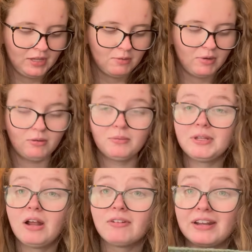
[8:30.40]
Probably
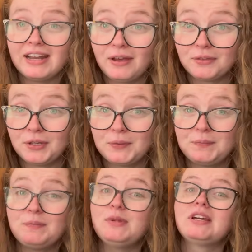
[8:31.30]
not right now though,
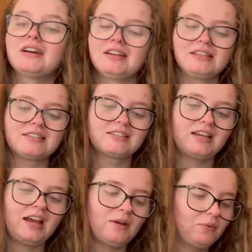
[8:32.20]
because
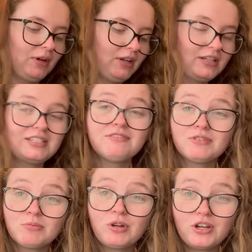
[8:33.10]
I want a
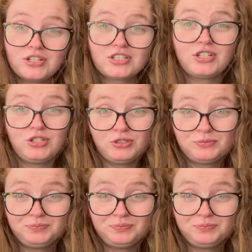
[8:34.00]
different project to do.